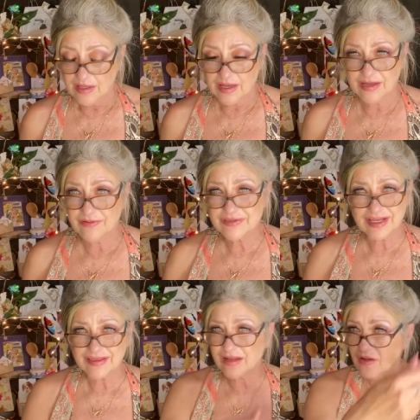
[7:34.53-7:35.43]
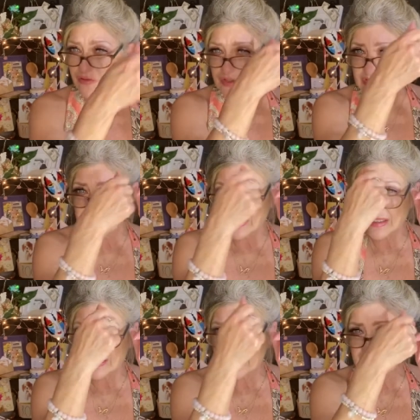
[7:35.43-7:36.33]
Now, it won't take that long just to
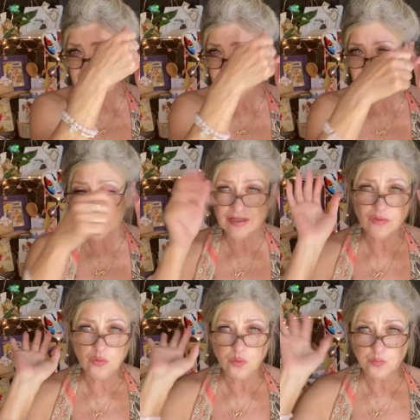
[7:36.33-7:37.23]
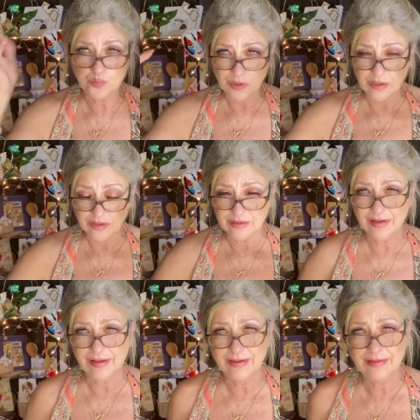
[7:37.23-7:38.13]
stencil it in and do,
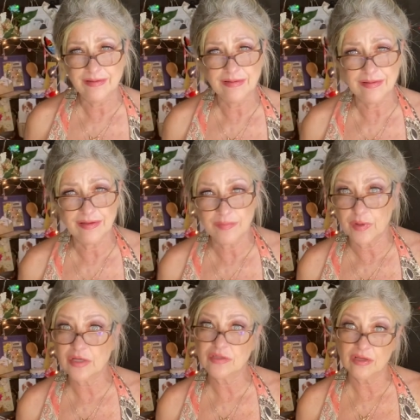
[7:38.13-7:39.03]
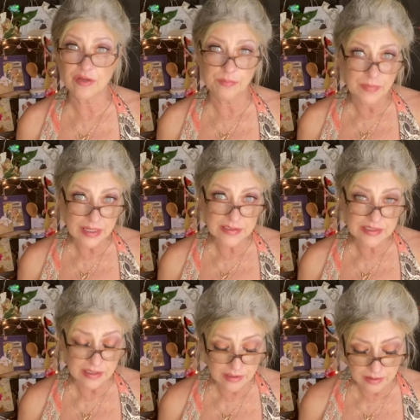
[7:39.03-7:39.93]
done. the brows look
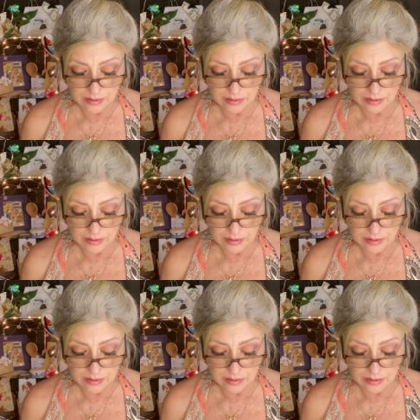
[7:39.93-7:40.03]
amazing.